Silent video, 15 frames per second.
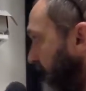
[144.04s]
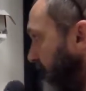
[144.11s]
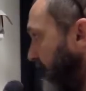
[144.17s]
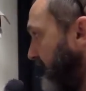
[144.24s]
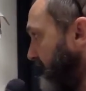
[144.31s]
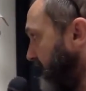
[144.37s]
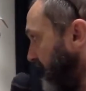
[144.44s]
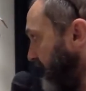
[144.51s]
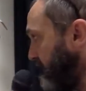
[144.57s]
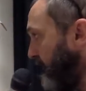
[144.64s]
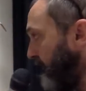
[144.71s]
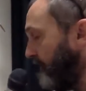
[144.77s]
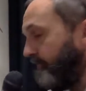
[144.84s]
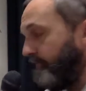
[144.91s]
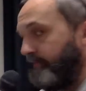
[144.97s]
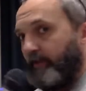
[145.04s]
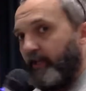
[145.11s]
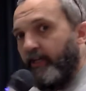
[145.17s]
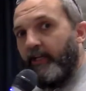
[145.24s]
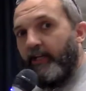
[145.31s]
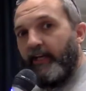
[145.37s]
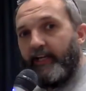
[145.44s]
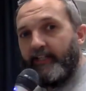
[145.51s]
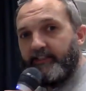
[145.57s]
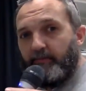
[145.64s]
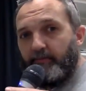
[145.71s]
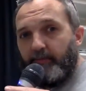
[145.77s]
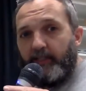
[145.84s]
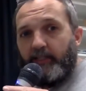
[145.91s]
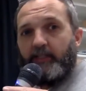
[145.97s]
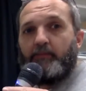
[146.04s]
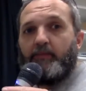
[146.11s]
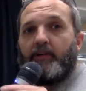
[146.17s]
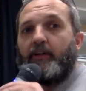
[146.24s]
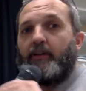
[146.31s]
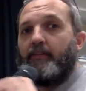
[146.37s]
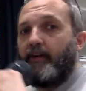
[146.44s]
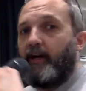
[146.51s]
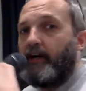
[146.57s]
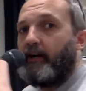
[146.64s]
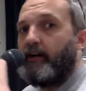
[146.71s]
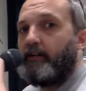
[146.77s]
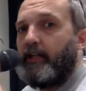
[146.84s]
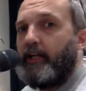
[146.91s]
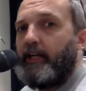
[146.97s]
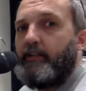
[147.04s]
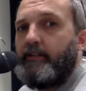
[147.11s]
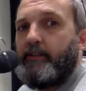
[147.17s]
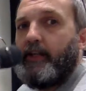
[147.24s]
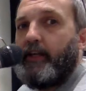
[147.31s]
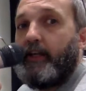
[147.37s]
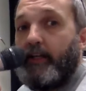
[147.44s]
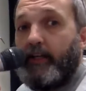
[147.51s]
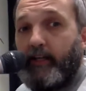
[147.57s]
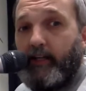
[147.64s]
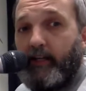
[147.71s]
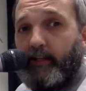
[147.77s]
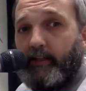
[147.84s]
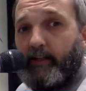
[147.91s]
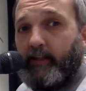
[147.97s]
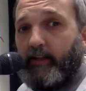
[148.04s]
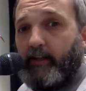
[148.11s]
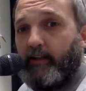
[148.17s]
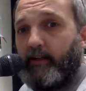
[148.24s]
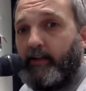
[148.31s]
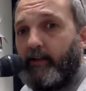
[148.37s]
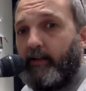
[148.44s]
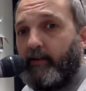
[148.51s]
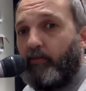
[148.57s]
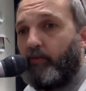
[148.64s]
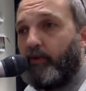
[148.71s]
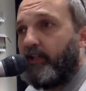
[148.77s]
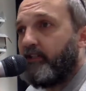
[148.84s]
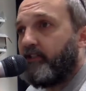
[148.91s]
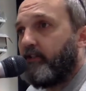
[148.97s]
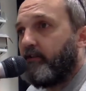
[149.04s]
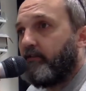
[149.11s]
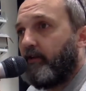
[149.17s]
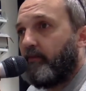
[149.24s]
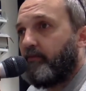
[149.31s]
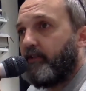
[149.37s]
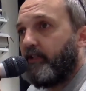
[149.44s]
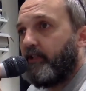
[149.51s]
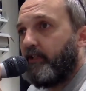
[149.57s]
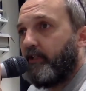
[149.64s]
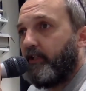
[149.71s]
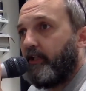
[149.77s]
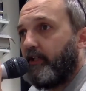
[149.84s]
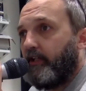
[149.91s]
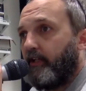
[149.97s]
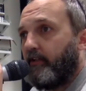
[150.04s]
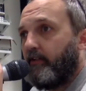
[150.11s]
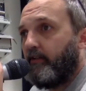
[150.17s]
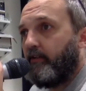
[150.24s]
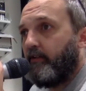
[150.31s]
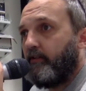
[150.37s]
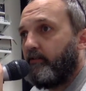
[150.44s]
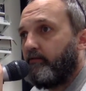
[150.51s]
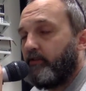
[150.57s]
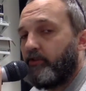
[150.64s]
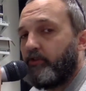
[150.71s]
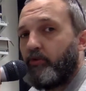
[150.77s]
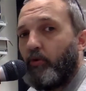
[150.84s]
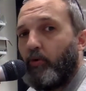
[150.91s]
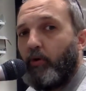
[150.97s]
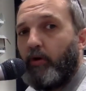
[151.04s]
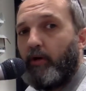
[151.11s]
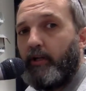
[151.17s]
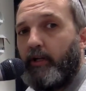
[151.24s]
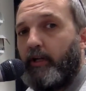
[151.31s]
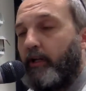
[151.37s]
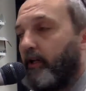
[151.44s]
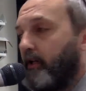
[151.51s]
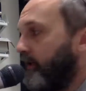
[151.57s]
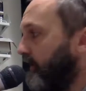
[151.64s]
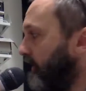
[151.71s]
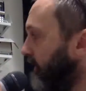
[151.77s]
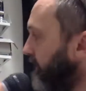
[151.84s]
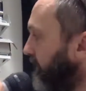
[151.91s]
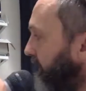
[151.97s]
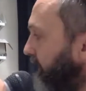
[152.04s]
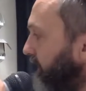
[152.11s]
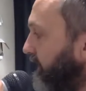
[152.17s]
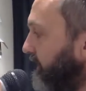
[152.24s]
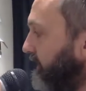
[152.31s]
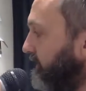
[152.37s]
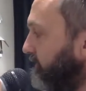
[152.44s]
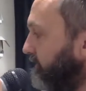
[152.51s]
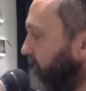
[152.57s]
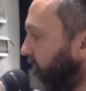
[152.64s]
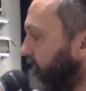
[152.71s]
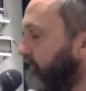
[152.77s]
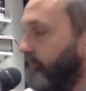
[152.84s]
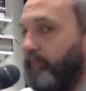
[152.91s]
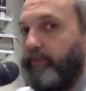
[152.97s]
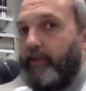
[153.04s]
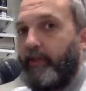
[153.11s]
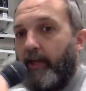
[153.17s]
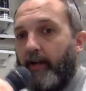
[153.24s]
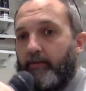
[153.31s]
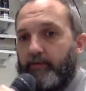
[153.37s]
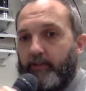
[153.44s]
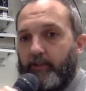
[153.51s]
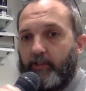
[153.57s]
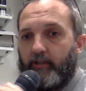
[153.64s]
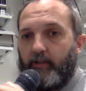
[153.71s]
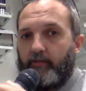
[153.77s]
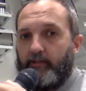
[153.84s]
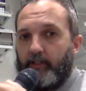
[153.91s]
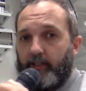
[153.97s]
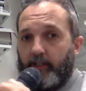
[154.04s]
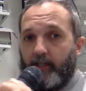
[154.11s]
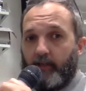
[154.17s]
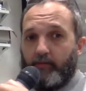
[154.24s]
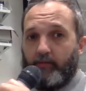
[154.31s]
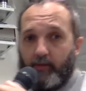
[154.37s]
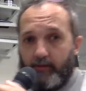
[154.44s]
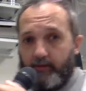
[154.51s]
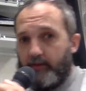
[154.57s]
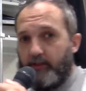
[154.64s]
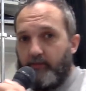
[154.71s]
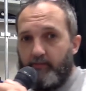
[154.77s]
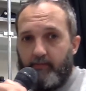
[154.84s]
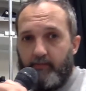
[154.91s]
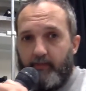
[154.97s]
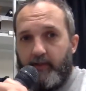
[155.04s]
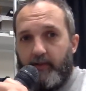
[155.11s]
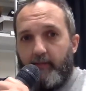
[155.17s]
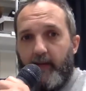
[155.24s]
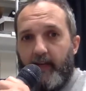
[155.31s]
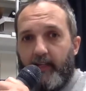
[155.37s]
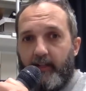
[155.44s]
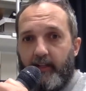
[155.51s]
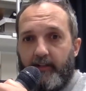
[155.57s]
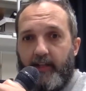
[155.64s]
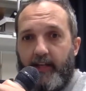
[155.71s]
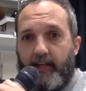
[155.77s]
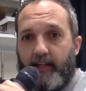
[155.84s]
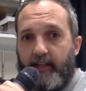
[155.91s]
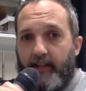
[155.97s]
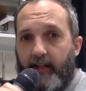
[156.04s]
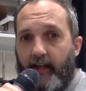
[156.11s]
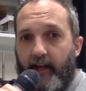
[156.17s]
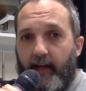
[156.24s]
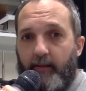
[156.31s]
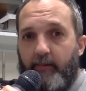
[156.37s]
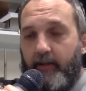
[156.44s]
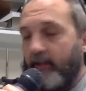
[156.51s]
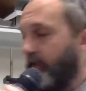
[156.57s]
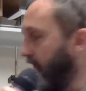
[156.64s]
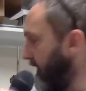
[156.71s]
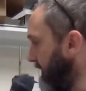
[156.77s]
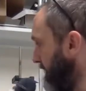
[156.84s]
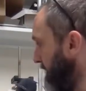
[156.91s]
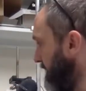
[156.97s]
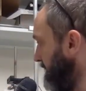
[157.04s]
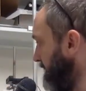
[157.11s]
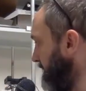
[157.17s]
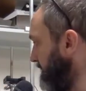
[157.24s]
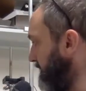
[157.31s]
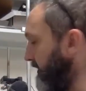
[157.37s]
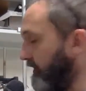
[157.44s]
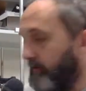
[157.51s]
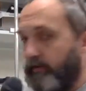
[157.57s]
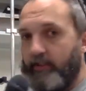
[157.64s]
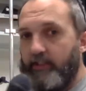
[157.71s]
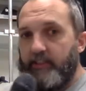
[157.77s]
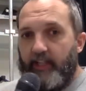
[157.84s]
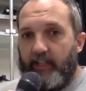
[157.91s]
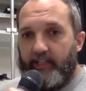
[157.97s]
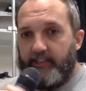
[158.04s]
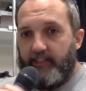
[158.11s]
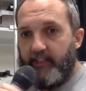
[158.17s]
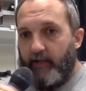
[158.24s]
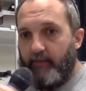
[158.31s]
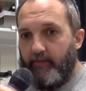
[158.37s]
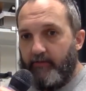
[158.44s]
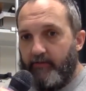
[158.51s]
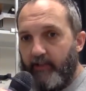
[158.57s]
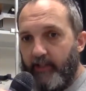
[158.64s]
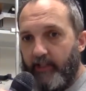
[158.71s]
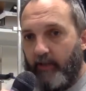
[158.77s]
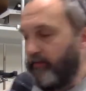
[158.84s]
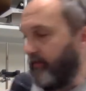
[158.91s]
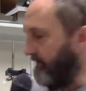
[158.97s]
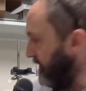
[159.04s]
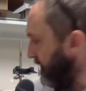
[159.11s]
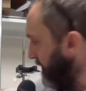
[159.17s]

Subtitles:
This gizmo has a beam of IR light, and when it's interrupted and then restored, a counter over here will just make a little tick in time. So you can set this thing up to run a couple different